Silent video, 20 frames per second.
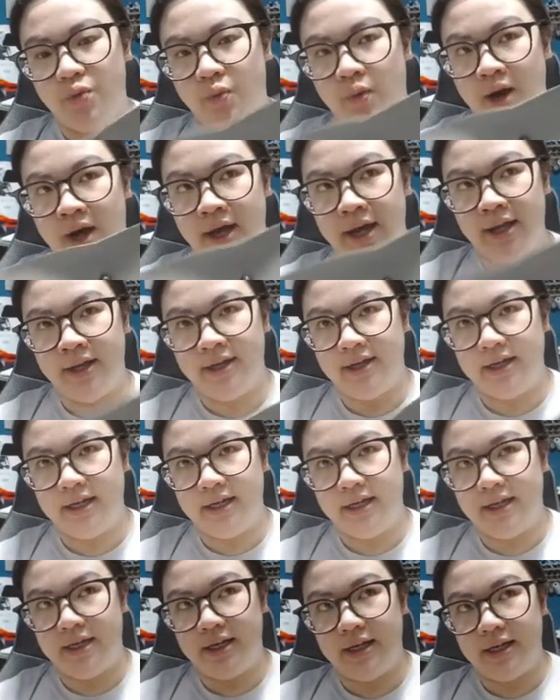want
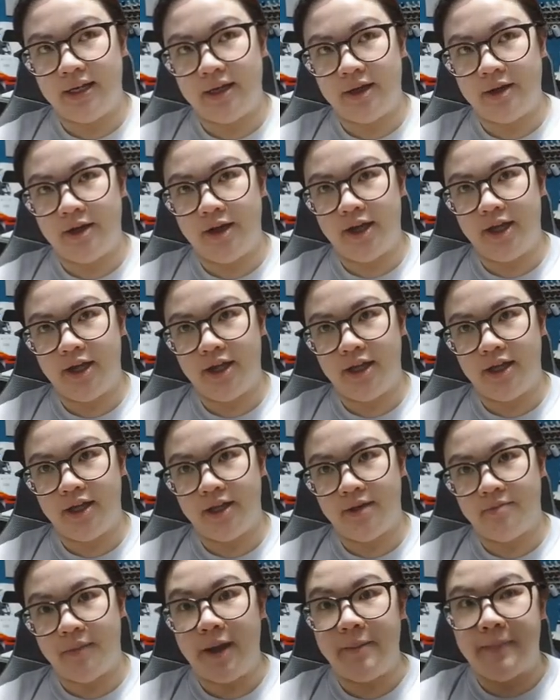
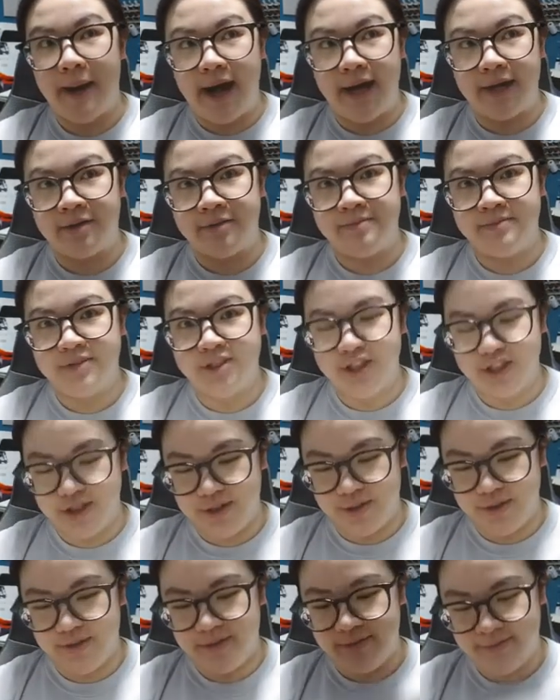my bottom
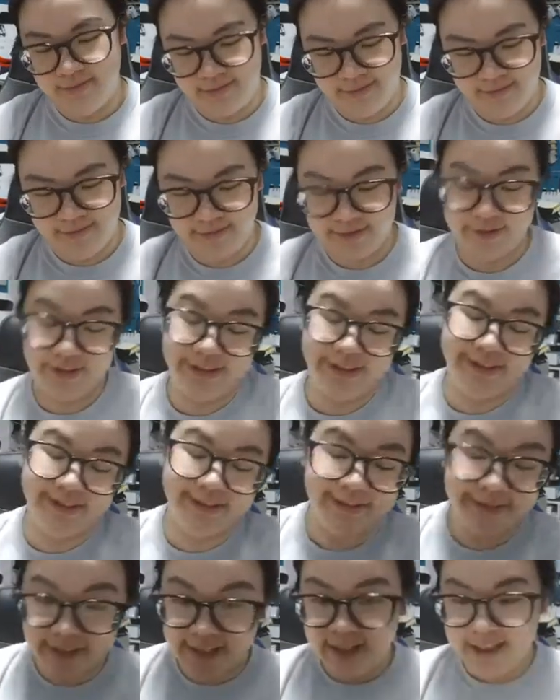to, well,
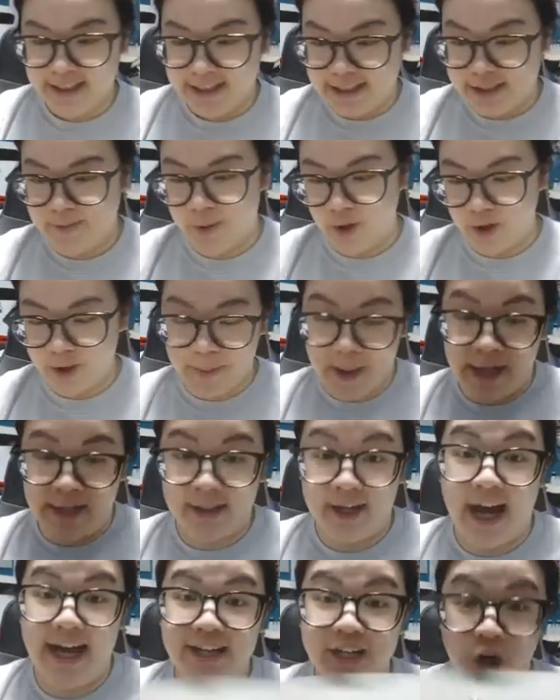let's pull a Monica.
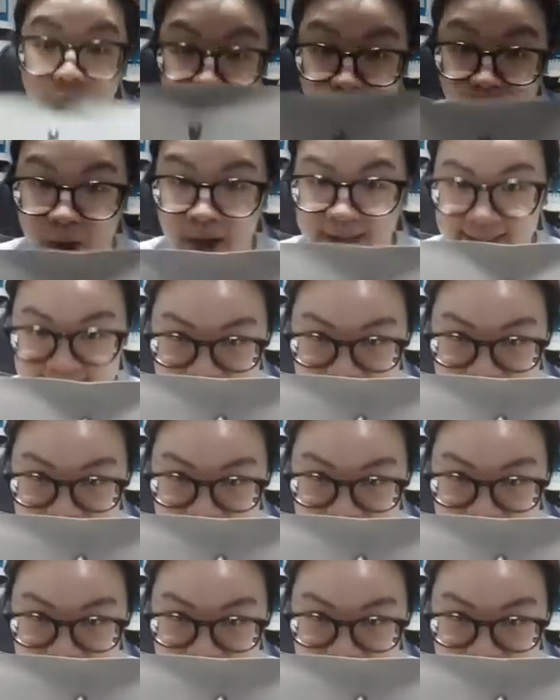I don't want a